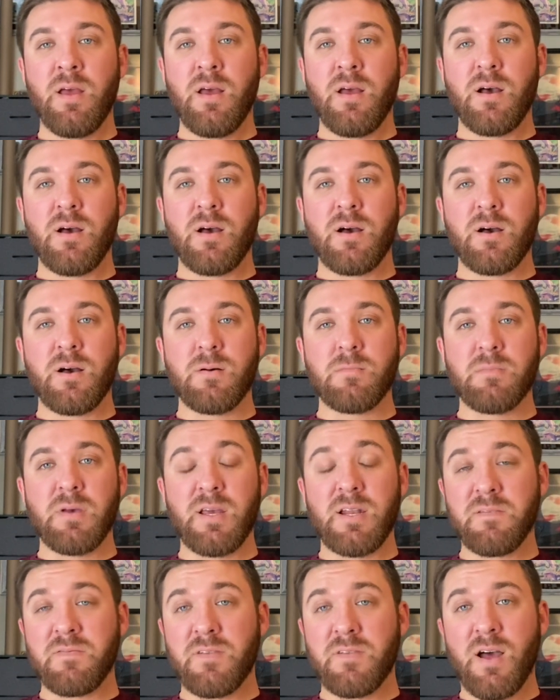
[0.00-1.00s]

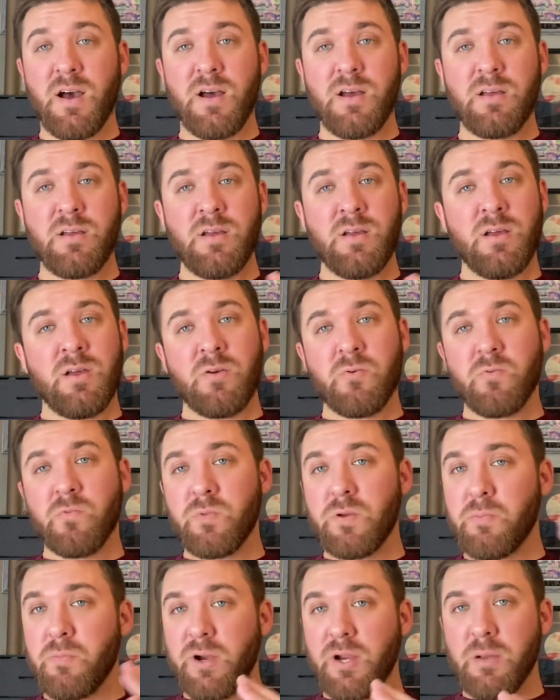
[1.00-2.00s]
And if not,
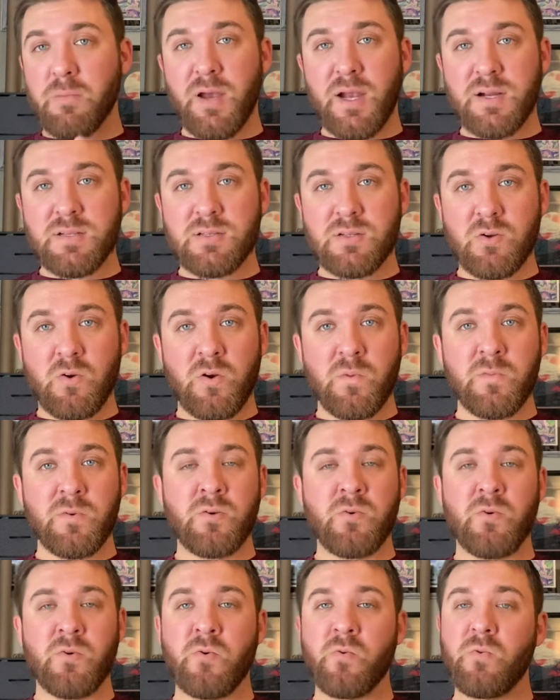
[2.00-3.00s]
we bring him back to
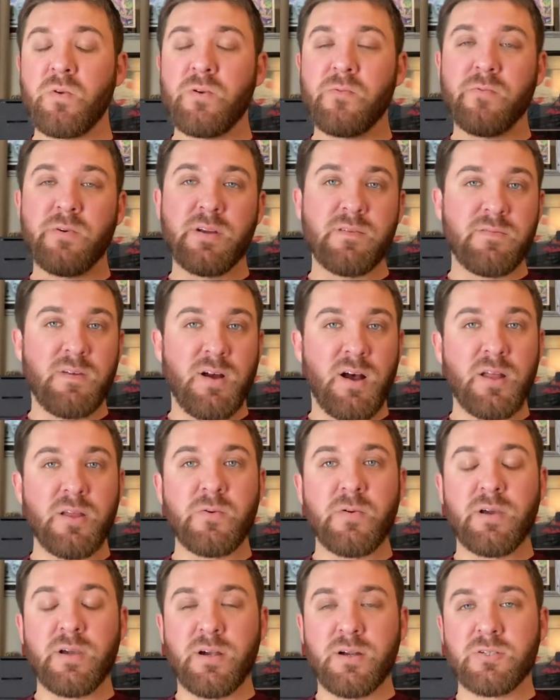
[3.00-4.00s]
normal, we
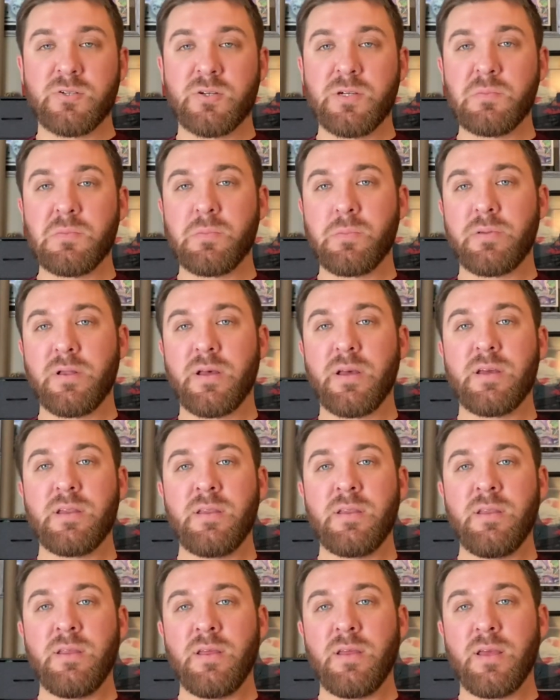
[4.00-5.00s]
reevaluate our treatment
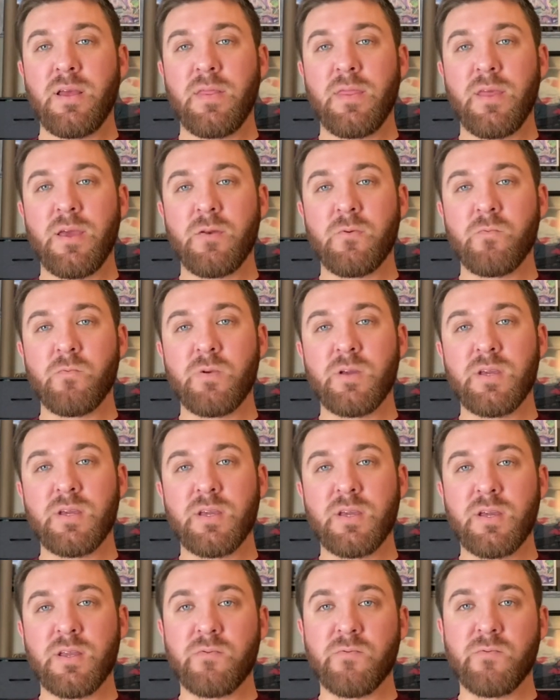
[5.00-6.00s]
plan, and then we
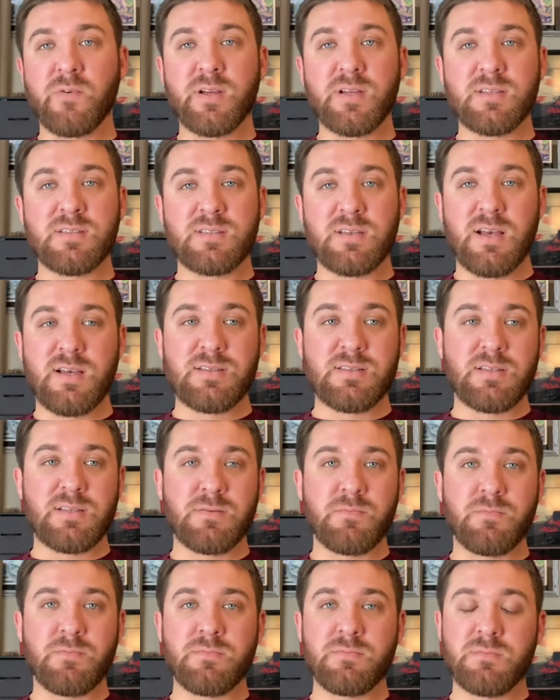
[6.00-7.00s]
can reassess
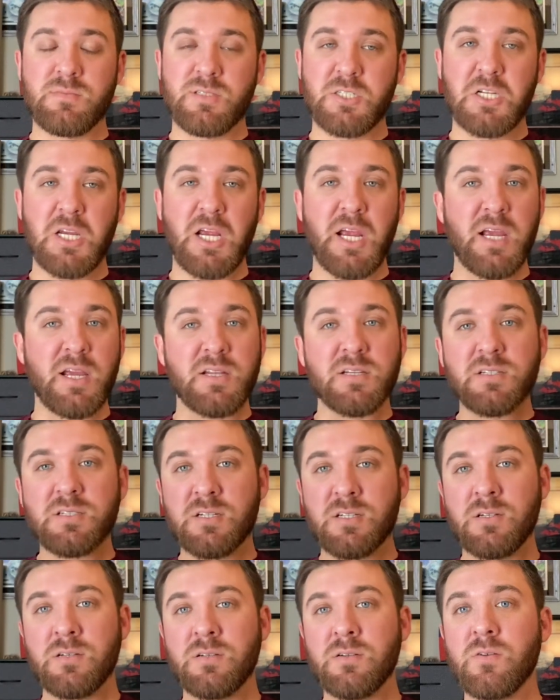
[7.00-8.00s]
and
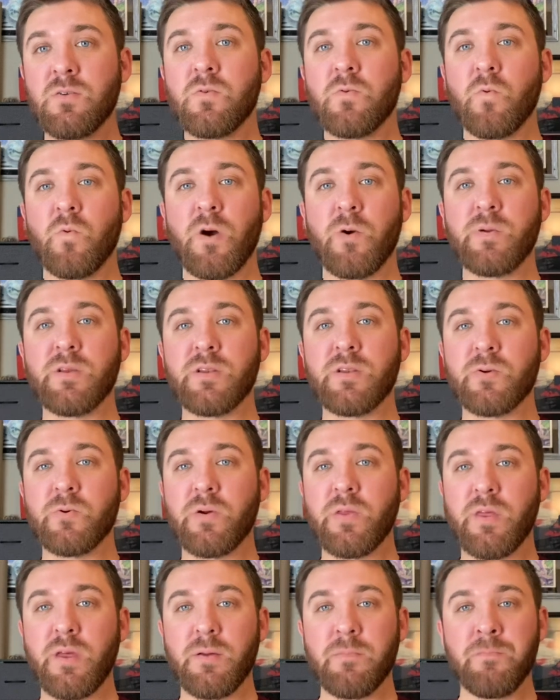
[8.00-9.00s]
change what we do
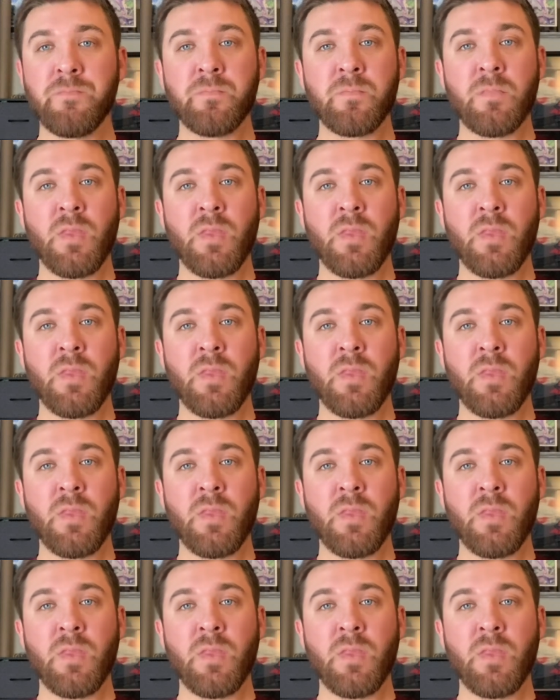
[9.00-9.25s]
with him,